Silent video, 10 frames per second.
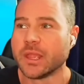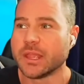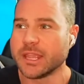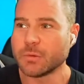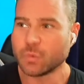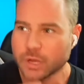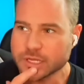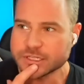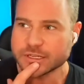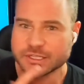It
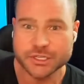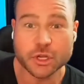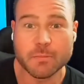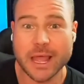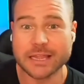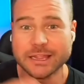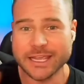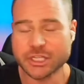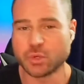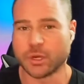wasn't until my
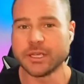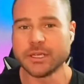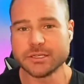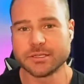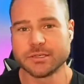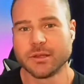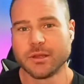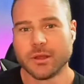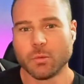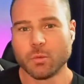late 20s
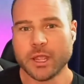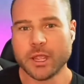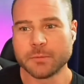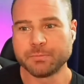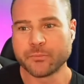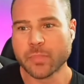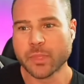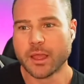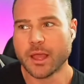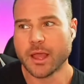when
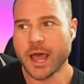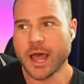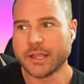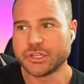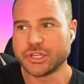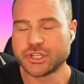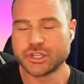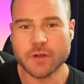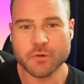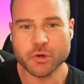I
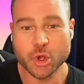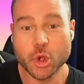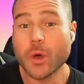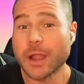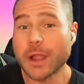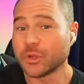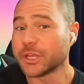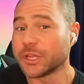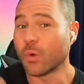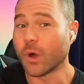discovered who I
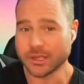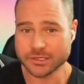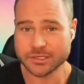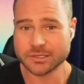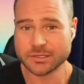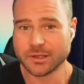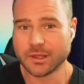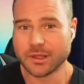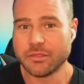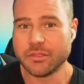really was
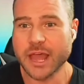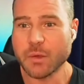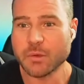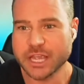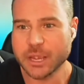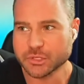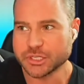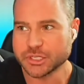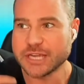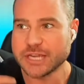that I was able to
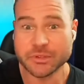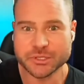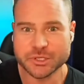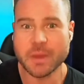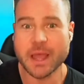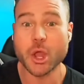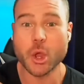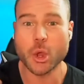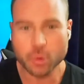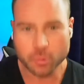step into my
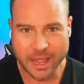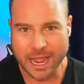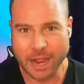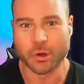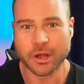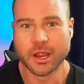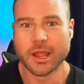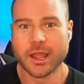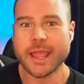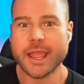own power
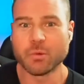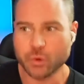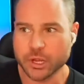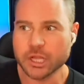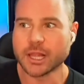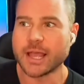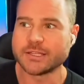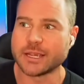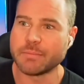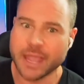and realize,
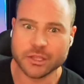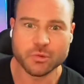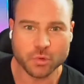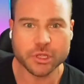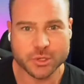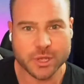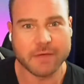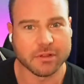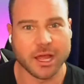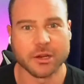like, man, you really do have
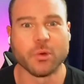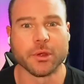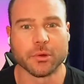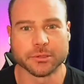a lot going on.